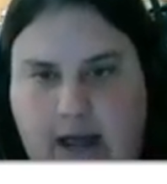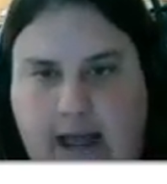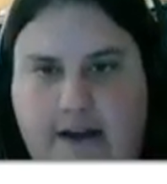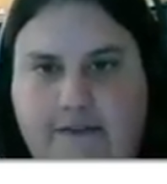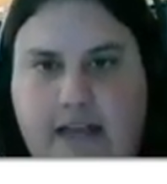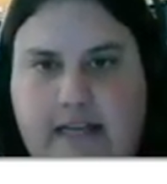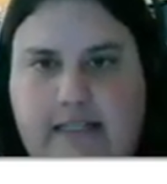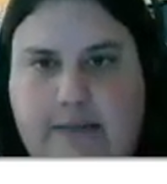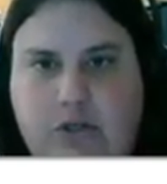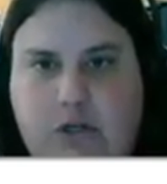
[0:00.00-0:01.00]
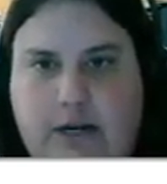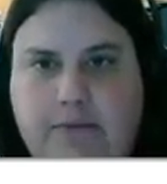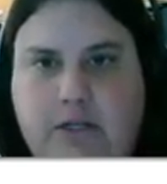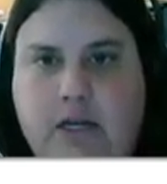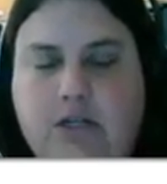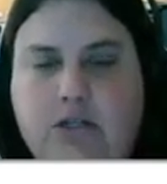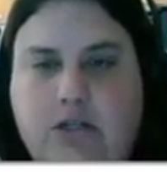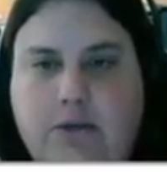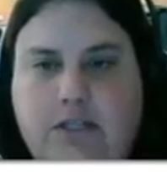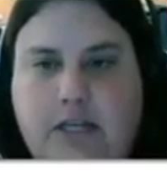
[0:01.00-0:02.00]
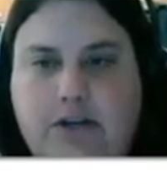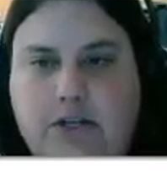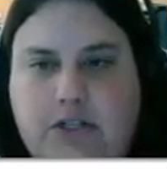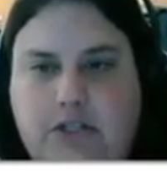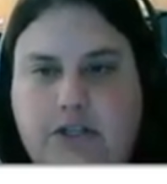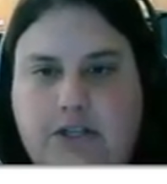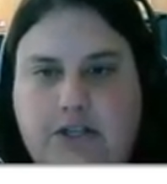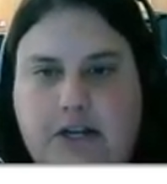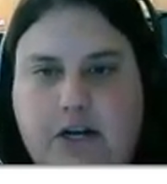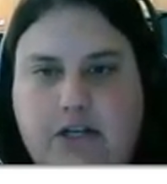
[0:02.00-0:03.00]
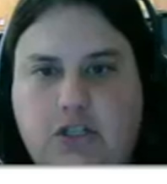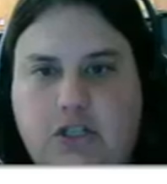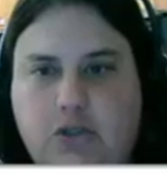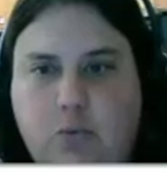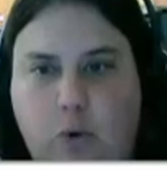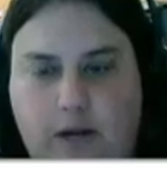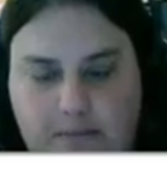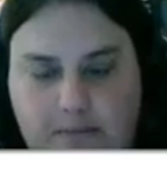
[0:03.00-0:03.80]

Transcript: have a subscript, so it's understood that there is just one